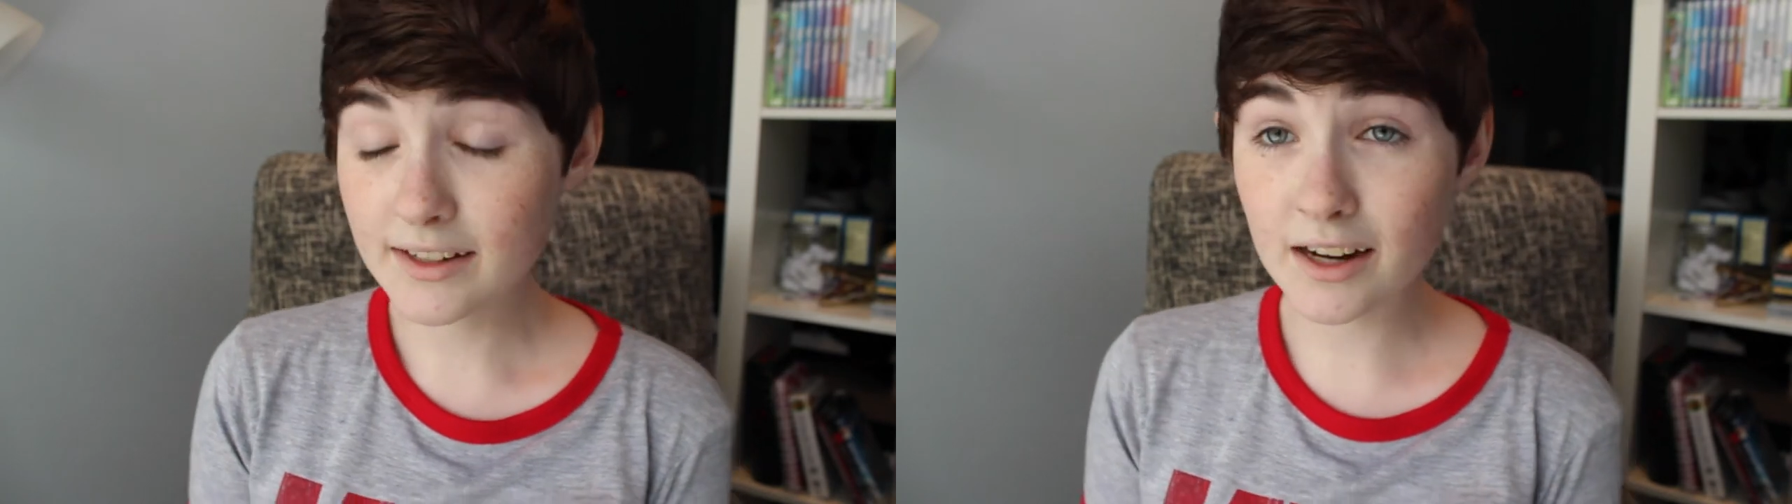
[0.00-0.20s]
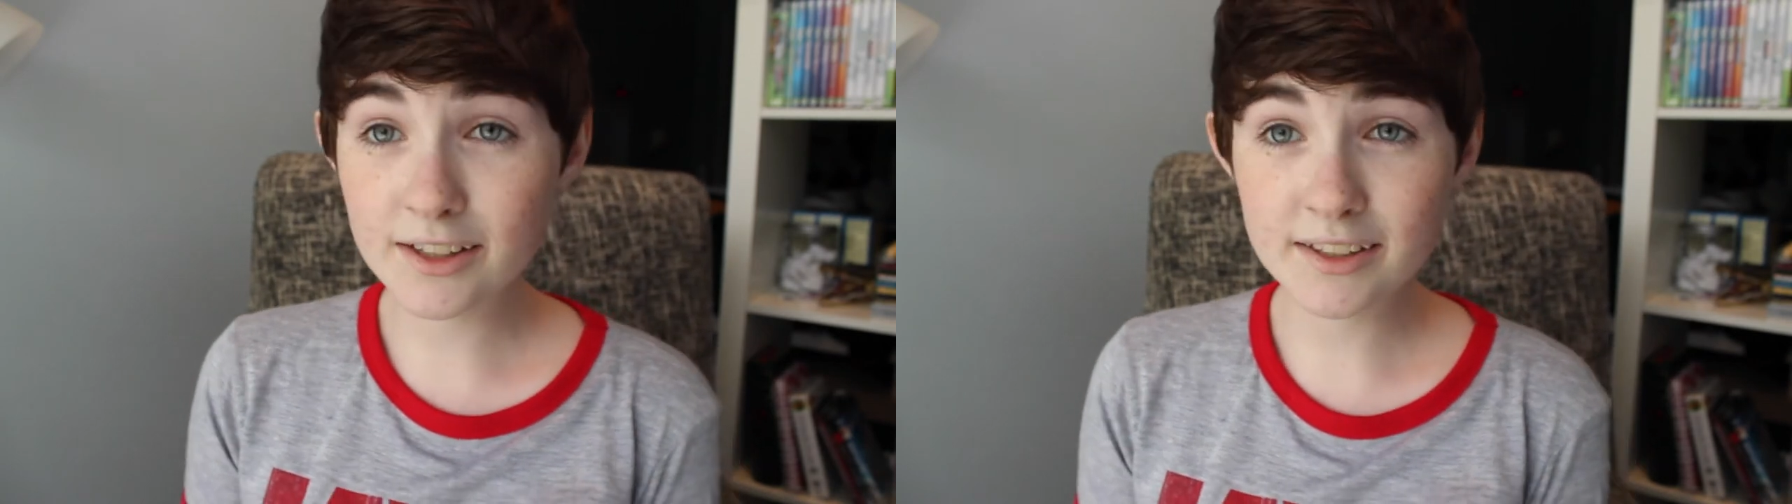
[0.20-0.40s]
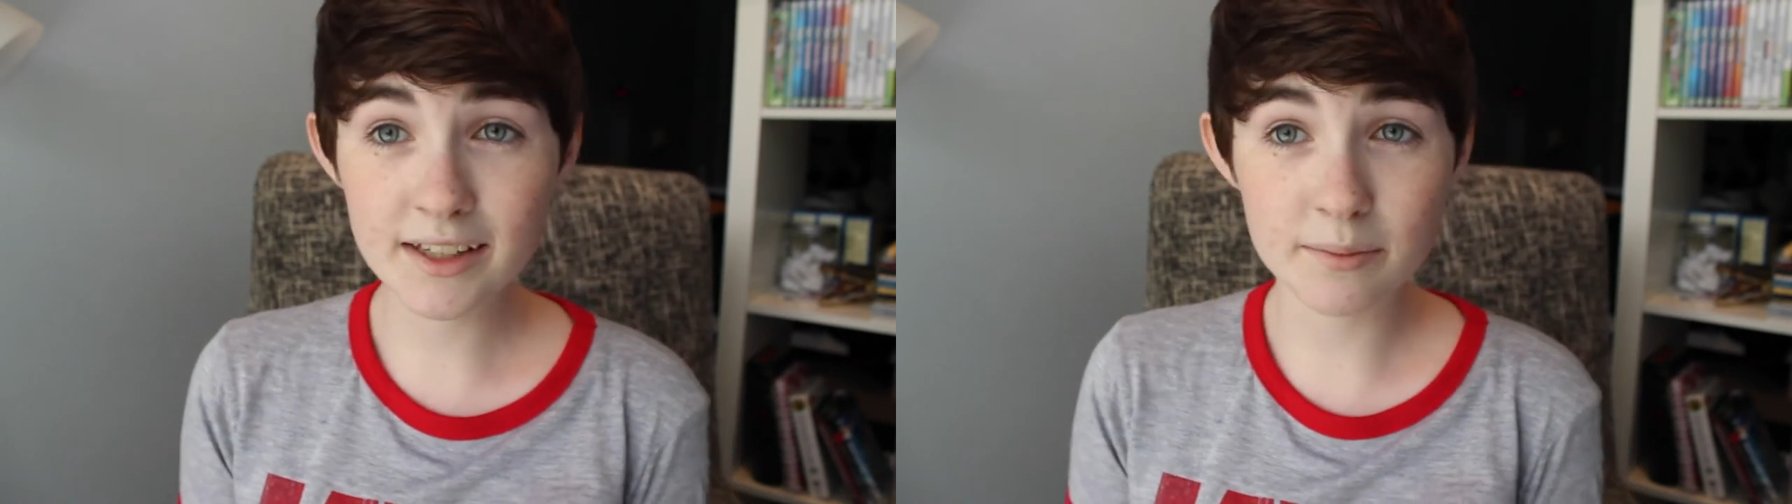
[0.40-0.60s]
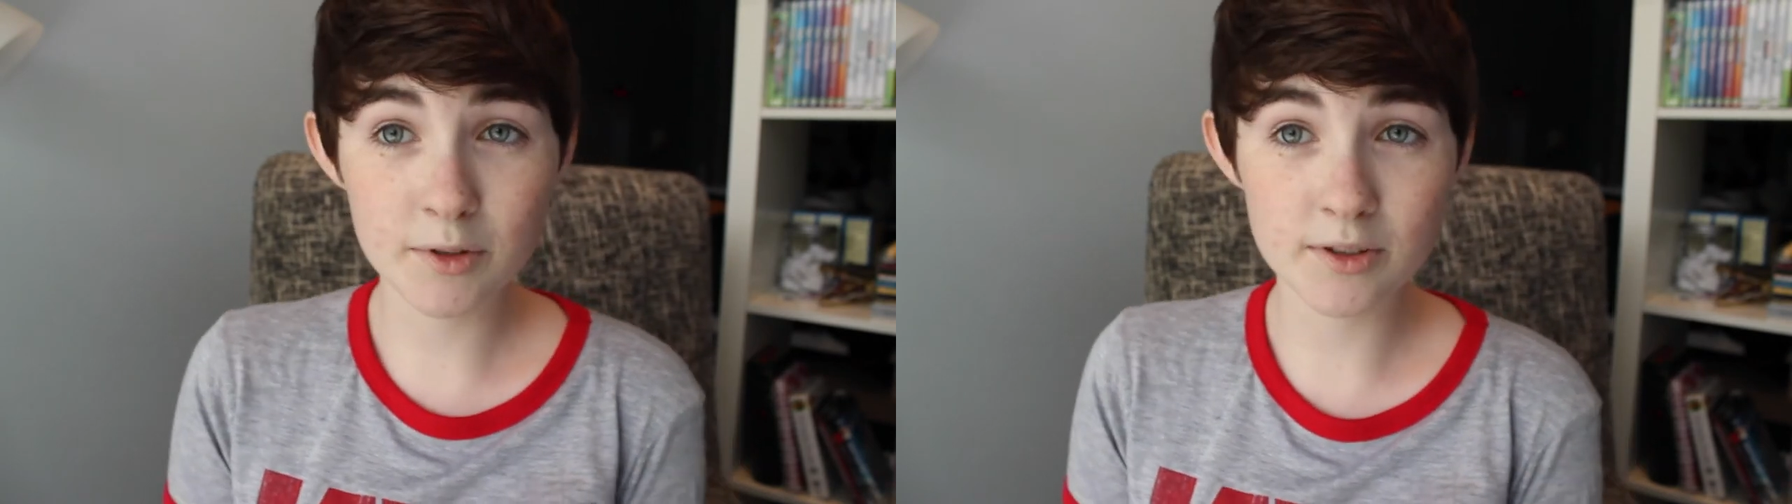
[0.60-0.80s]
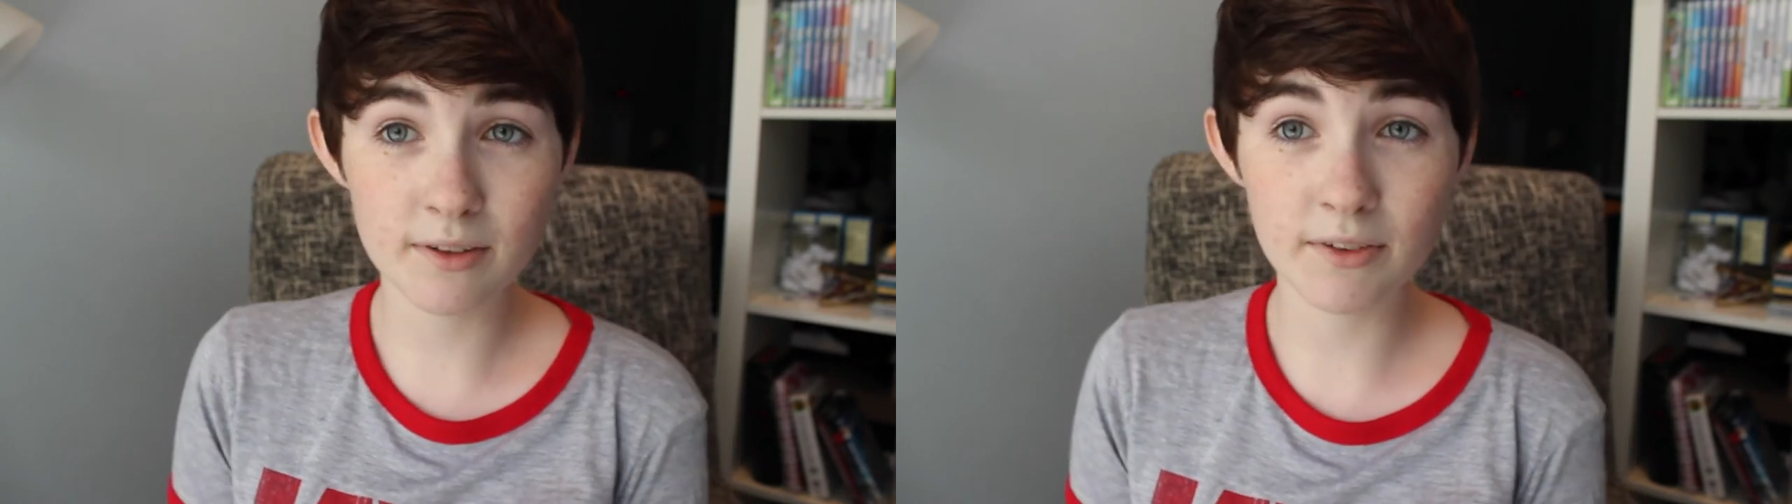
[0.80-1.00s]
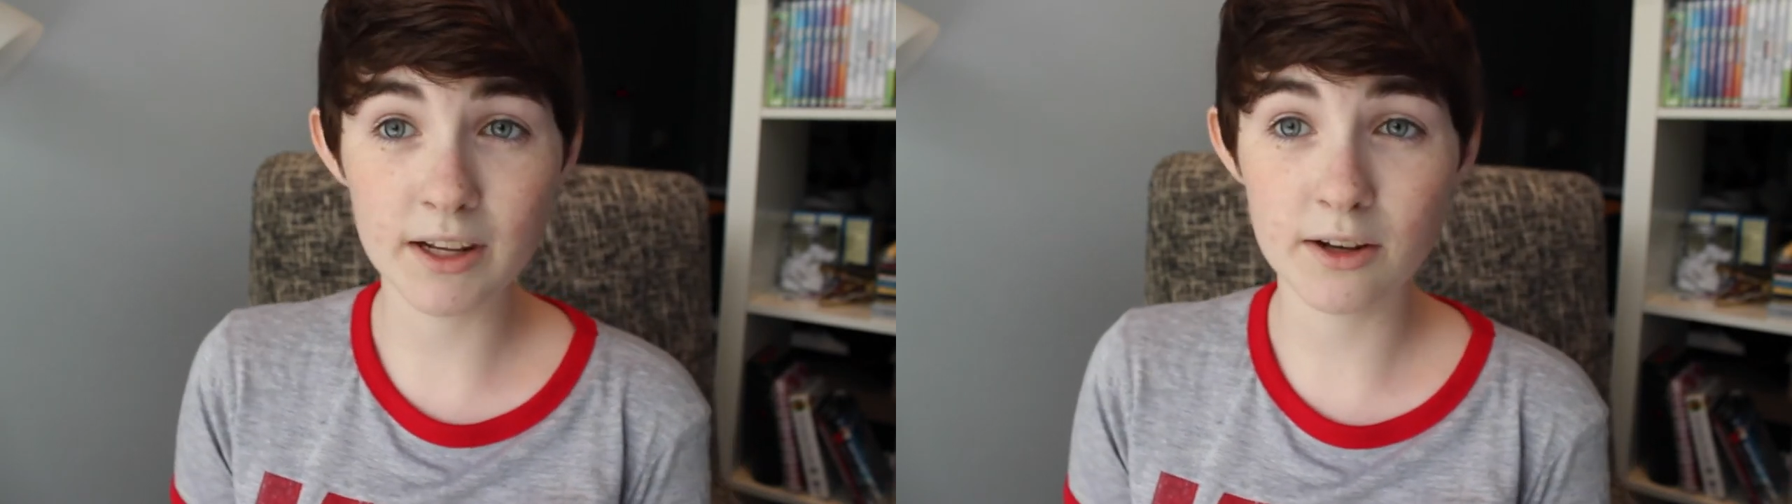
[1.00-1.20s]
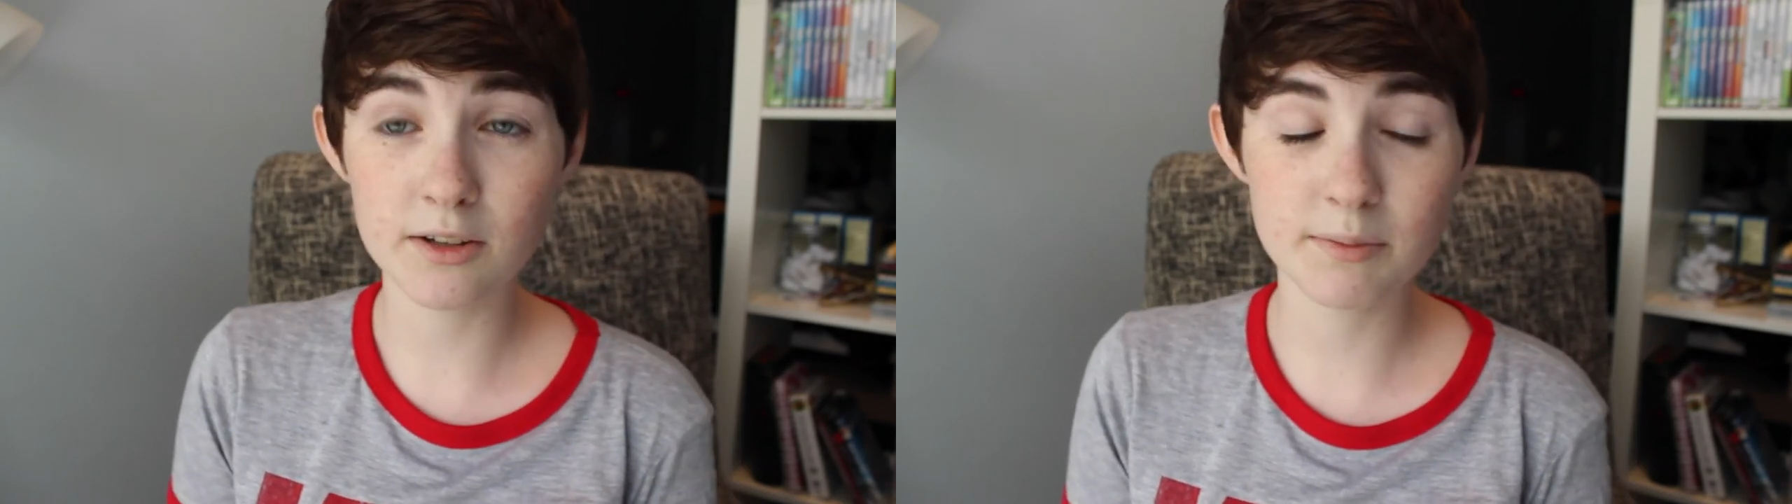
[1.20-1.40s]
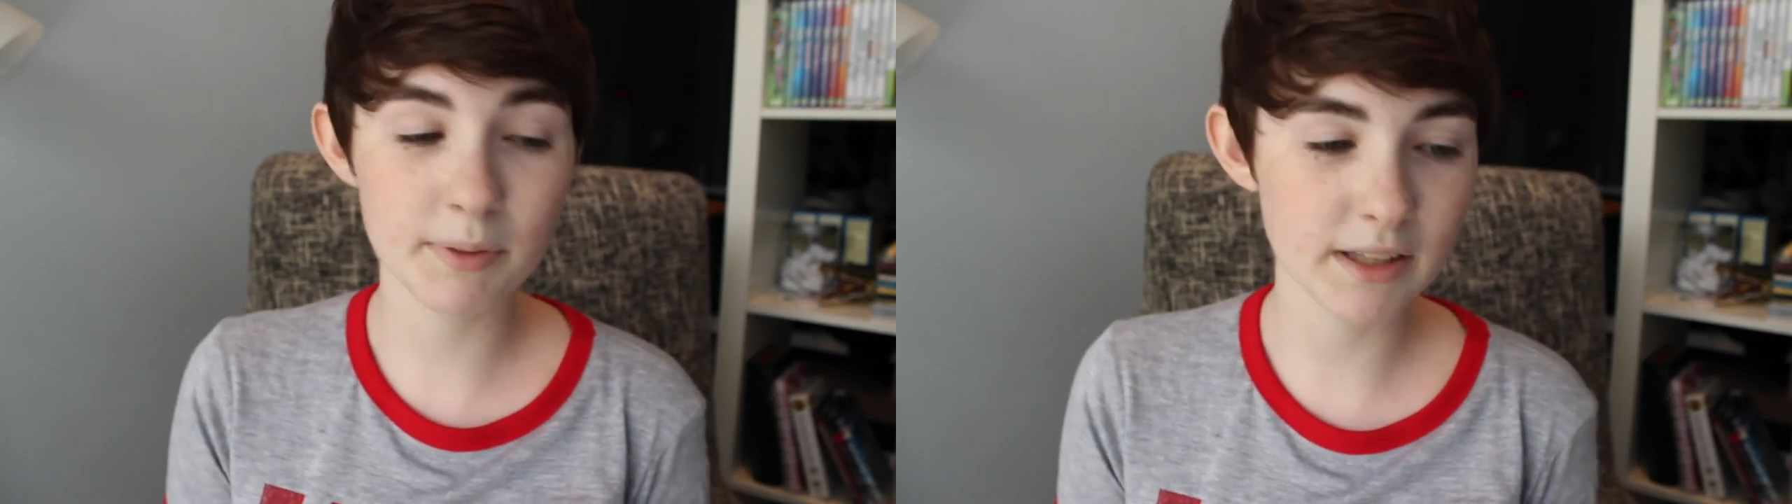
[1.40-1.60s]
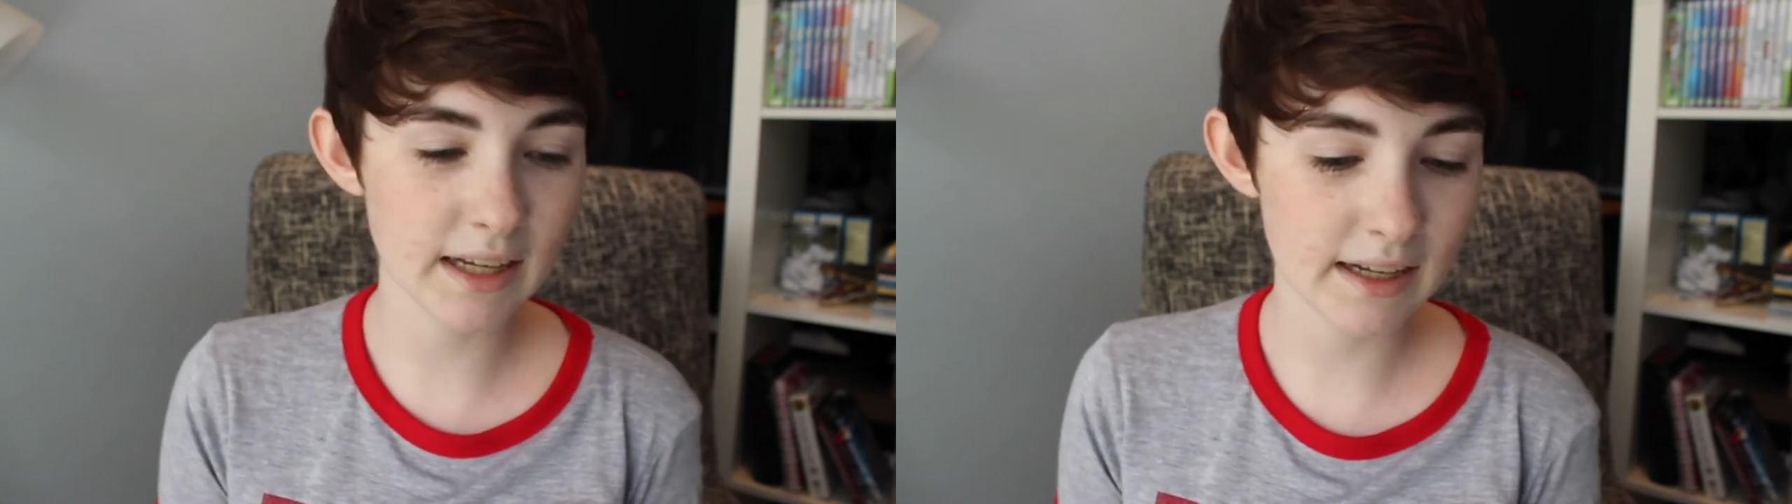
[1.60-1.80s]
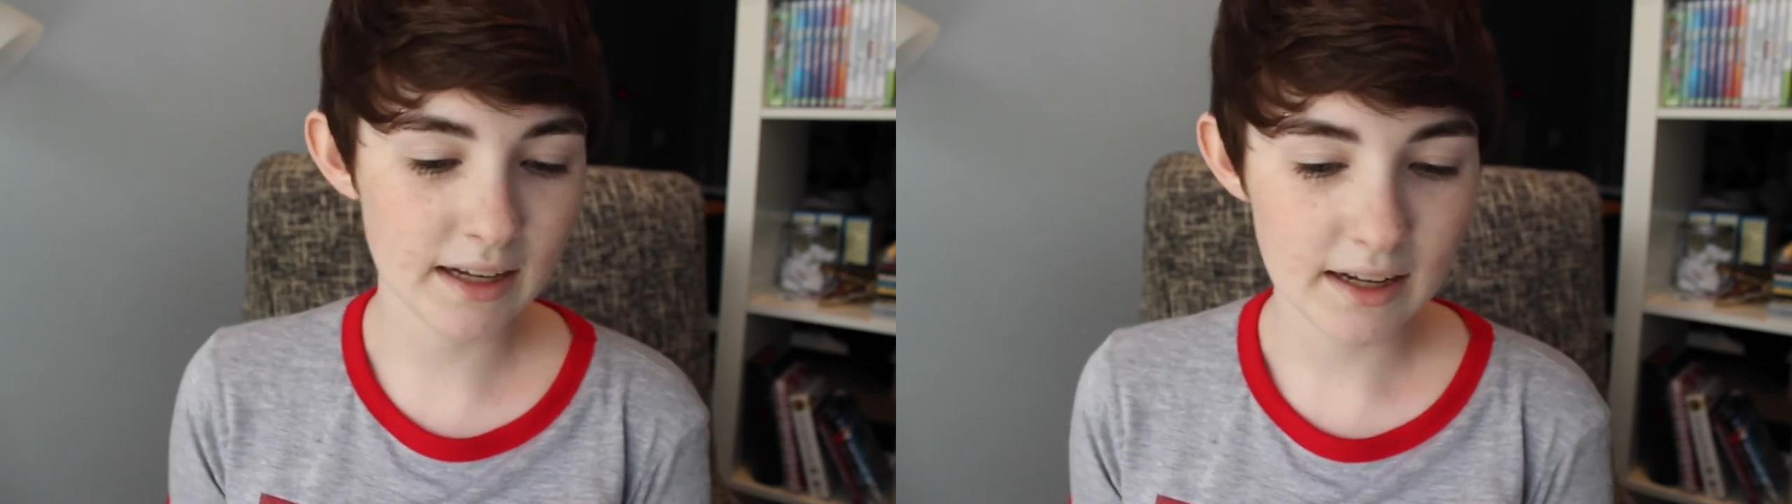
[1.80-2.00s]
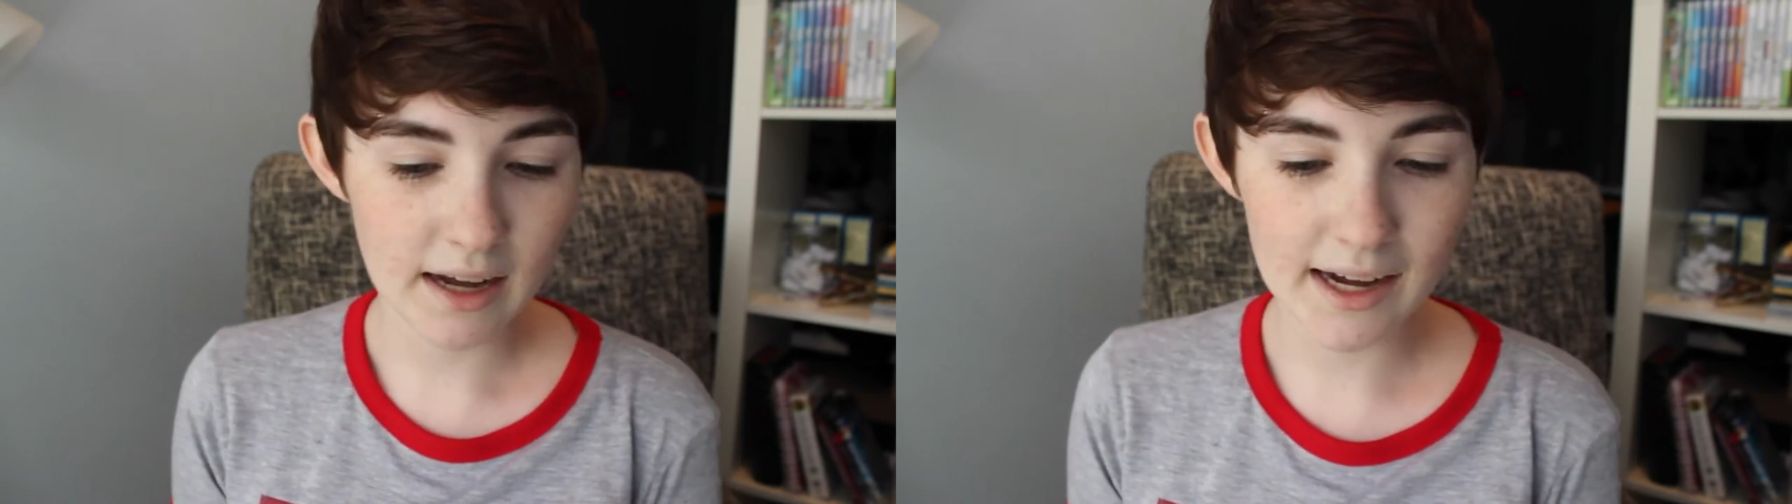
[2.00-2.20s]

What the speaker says: Not just like music videos, but like,